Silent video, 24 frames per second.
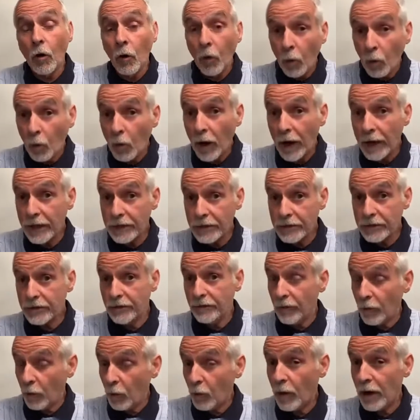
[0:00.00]

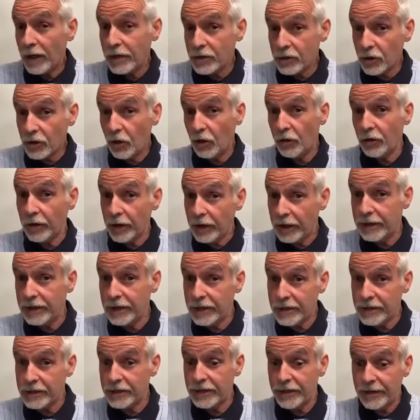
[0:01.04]
always got the
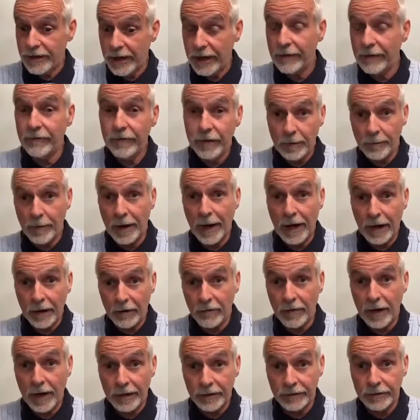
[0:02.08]
condition there in the
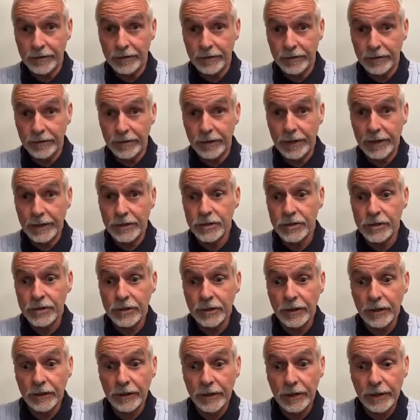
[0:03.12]
background.
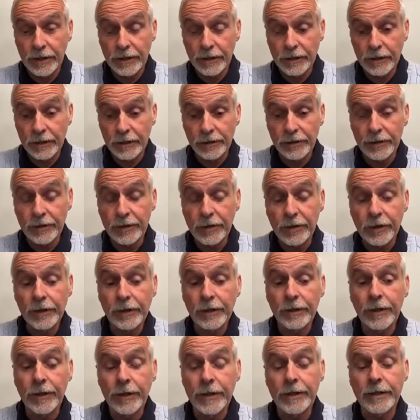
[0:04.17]
It's the
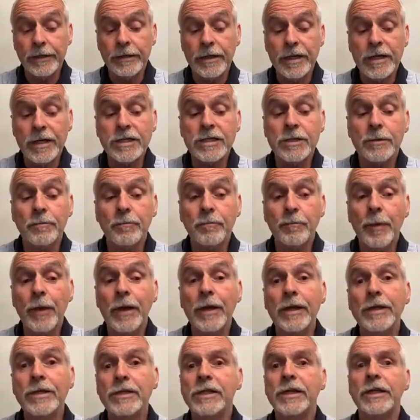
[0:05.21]

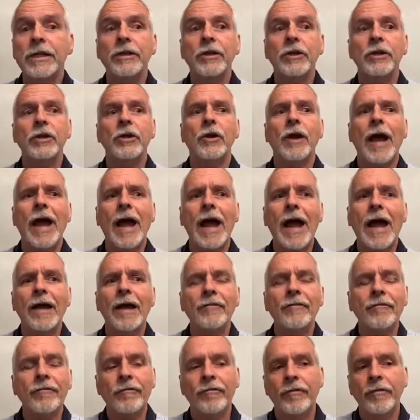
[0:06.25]
disability that you
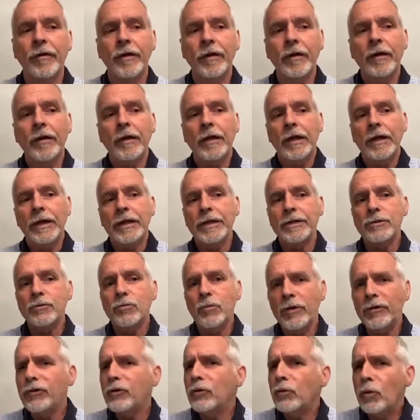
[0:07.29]
have is
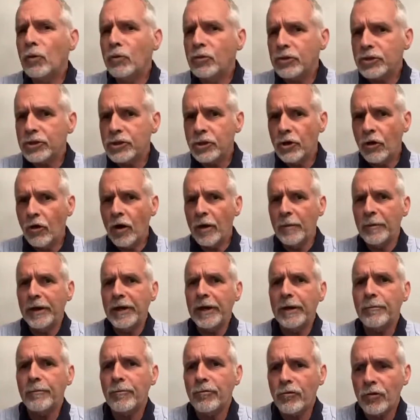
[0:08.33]
with you all the time, and
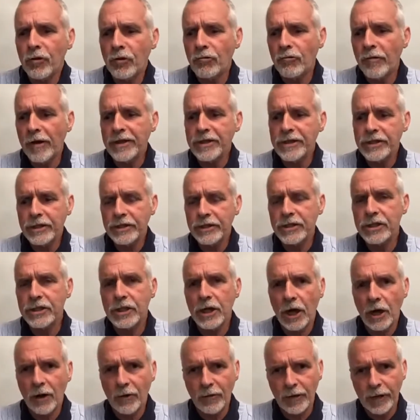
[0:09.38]
it progresses
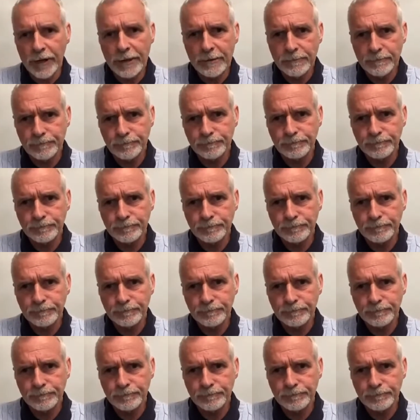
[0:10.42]
slowly.